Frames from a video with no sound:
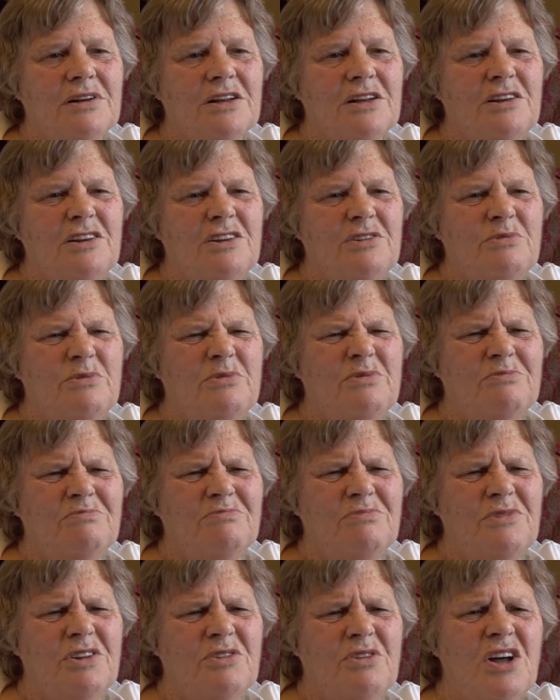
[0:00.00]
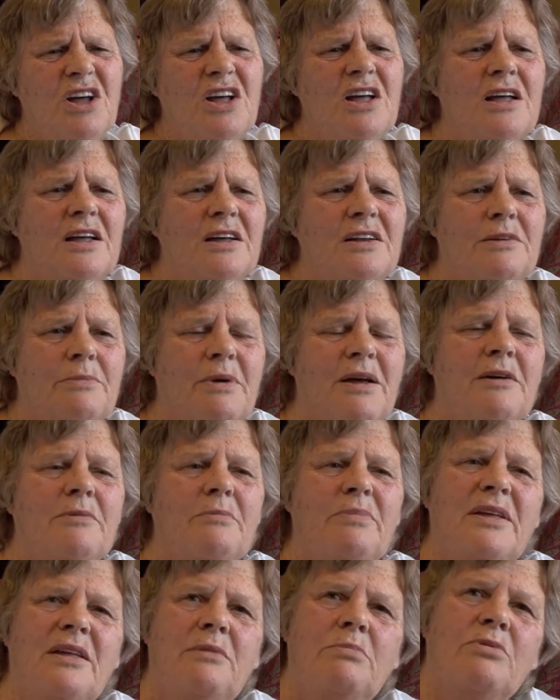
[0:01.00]
and you heard
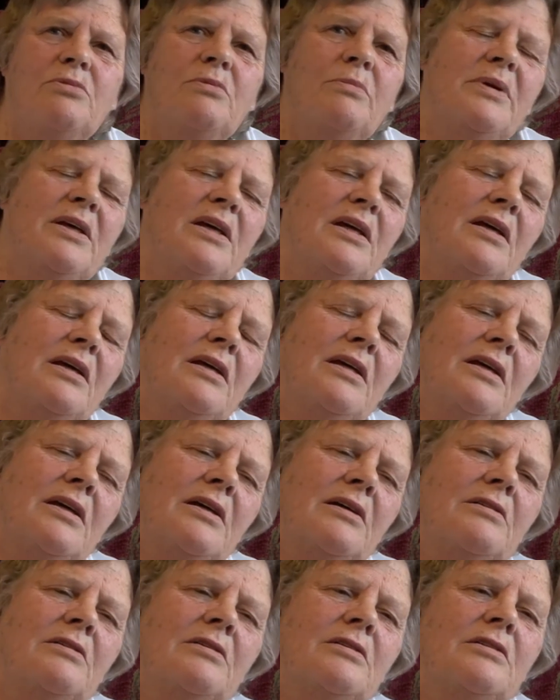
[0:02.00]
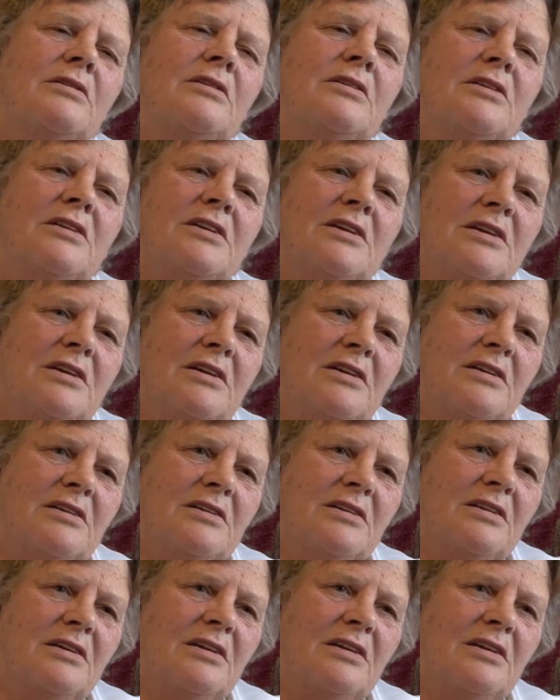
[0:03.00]
about people being killed, and